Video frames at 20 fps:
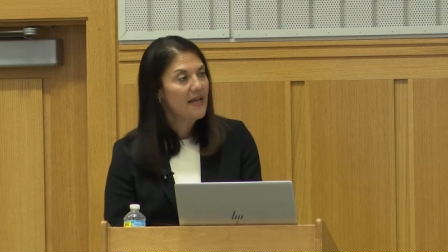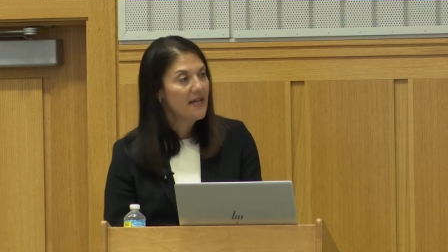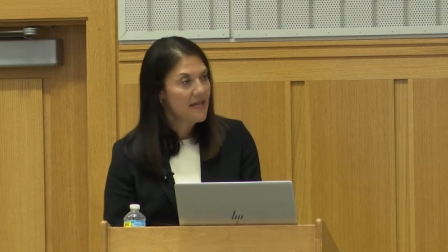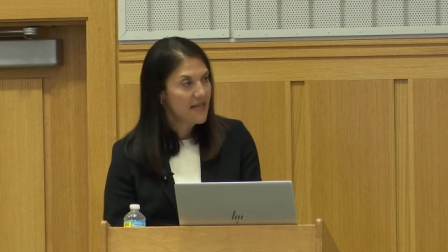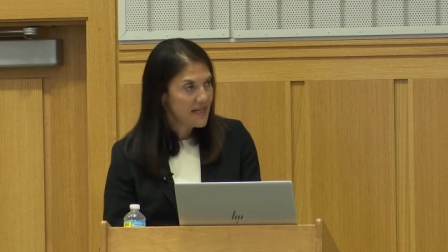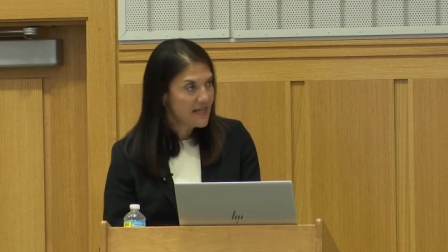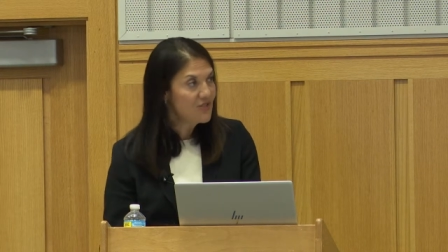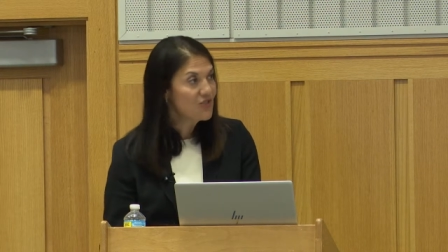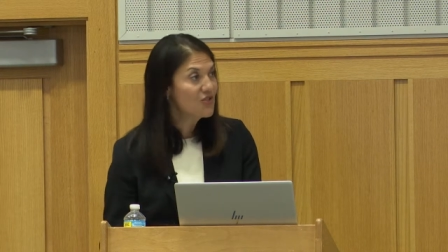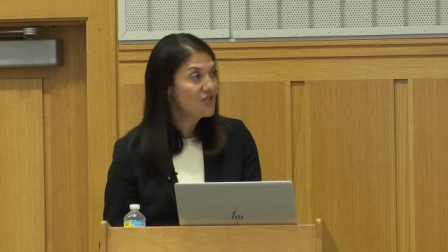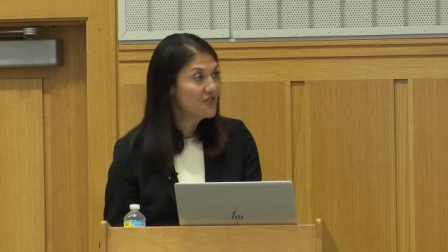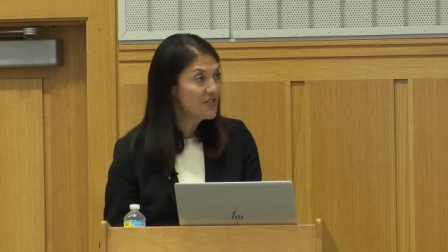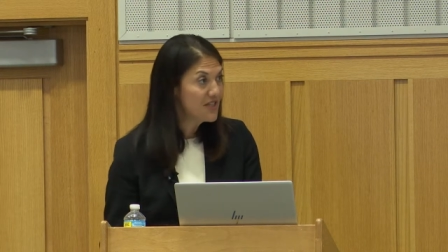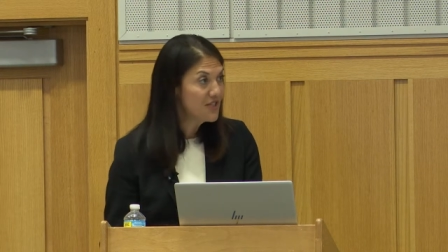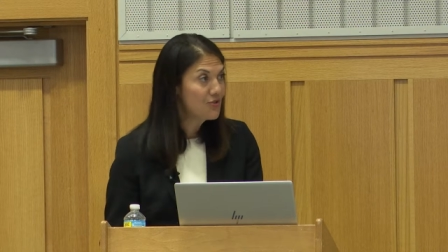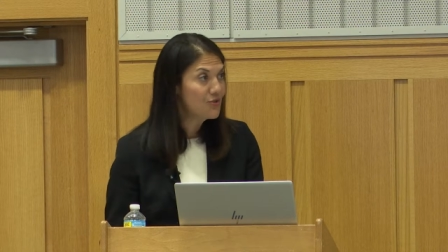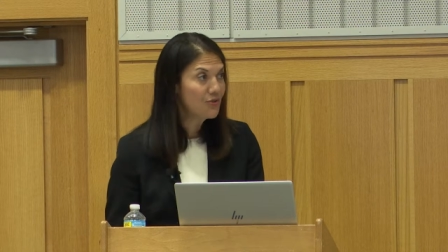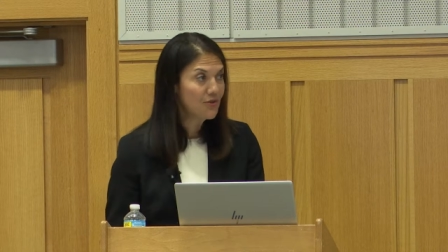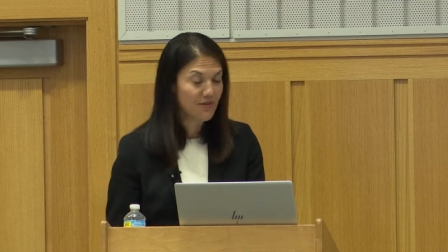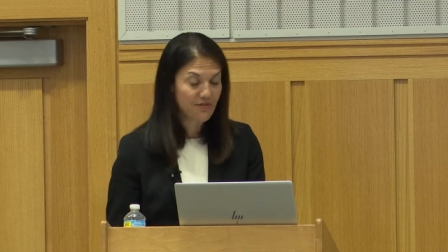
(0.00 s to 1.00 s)
Each
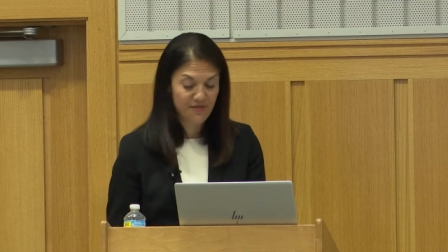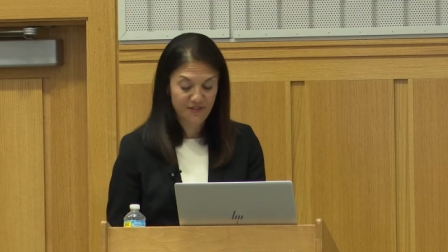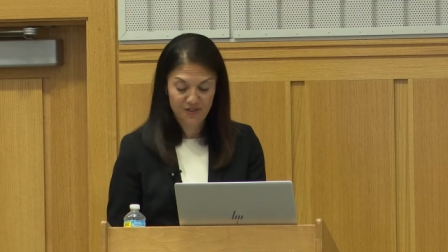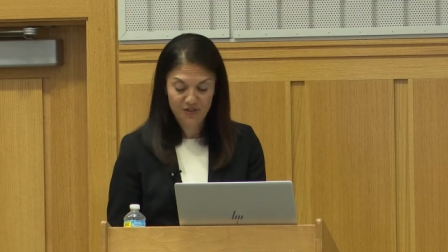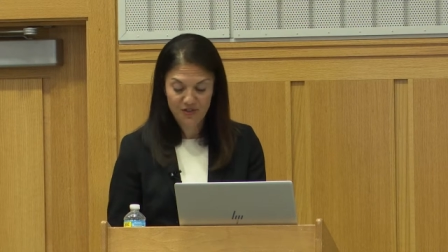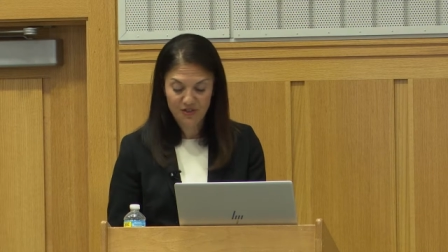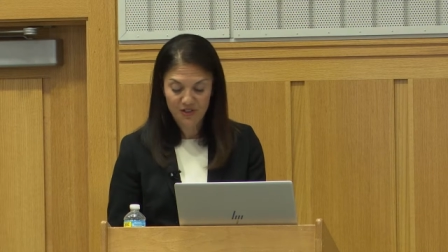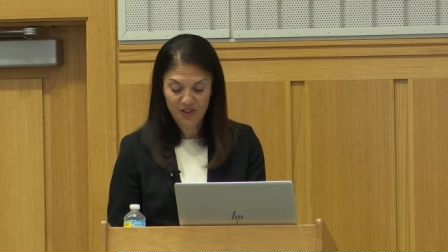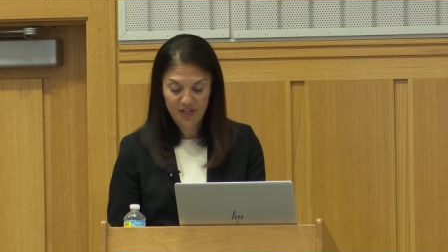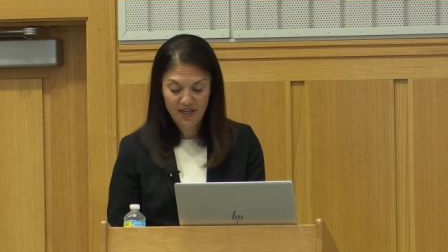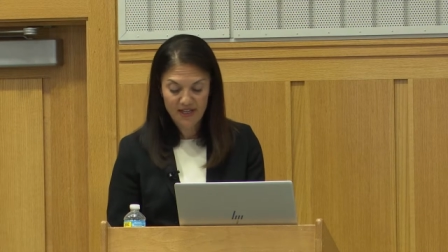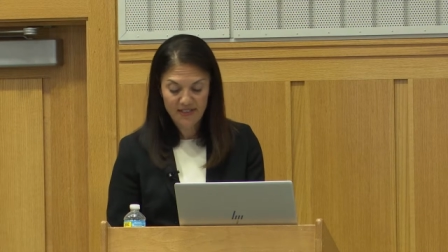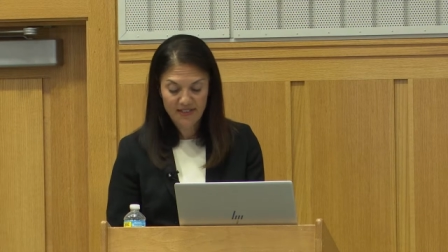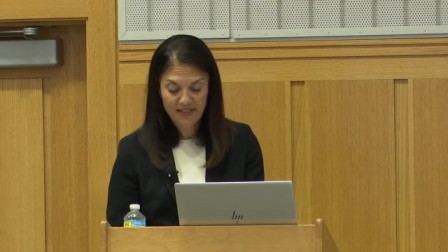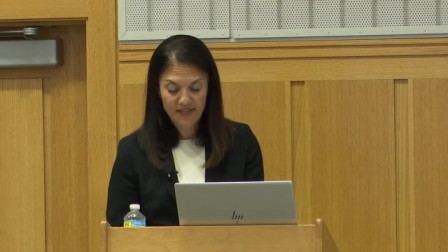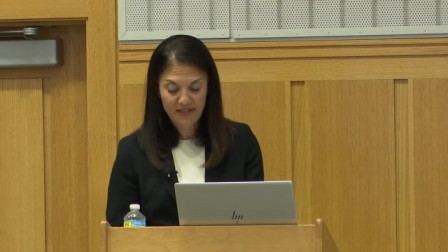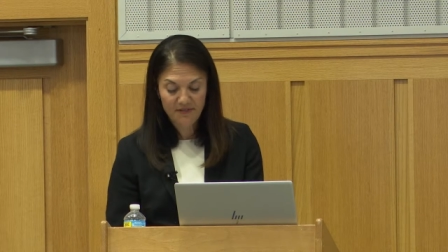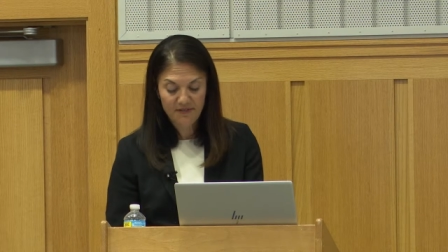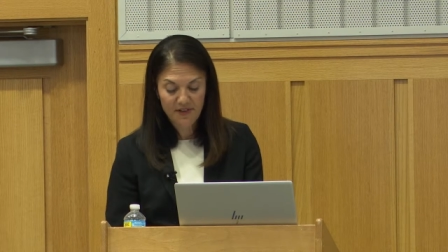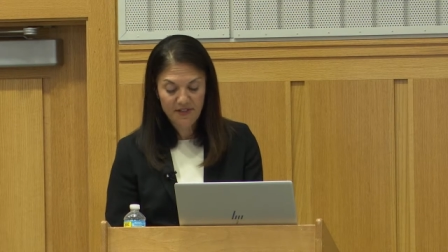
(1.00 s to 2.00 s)
senior official
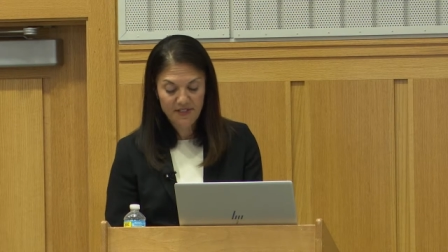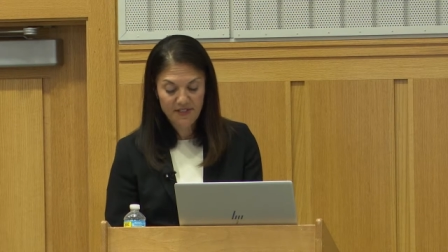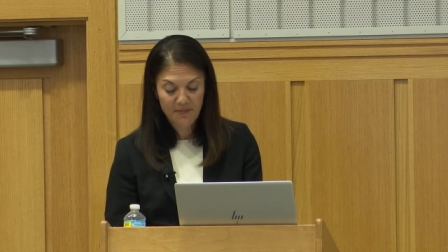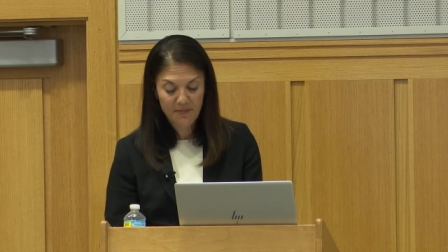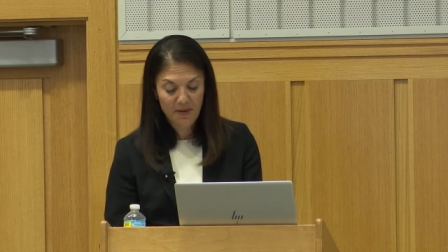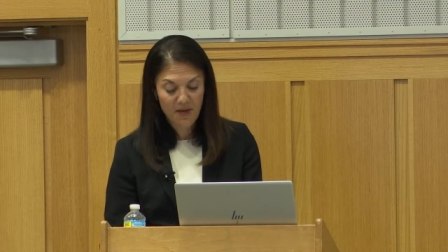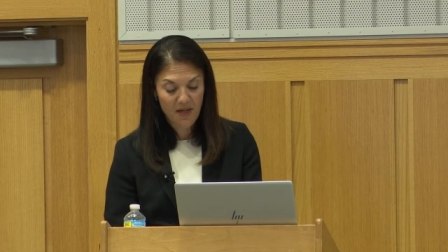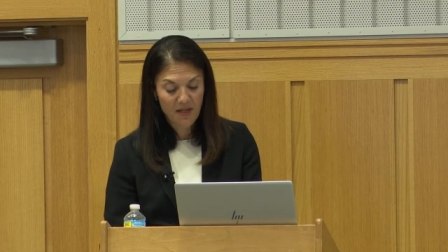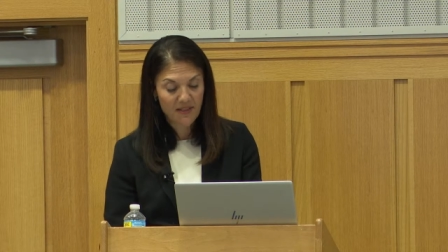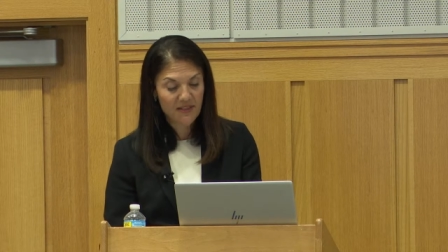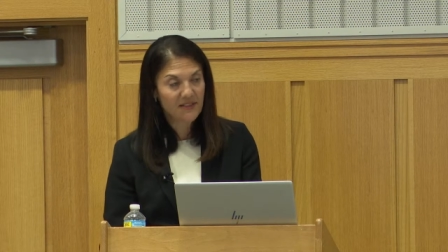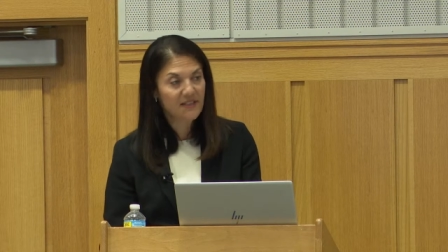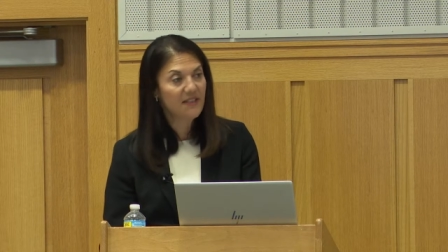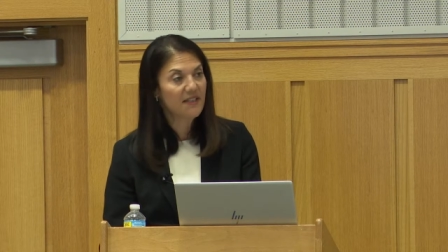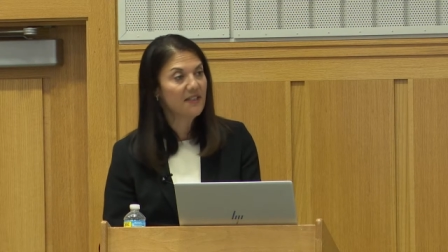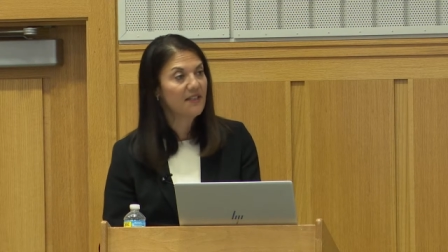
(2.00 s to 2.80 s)
identifies a policy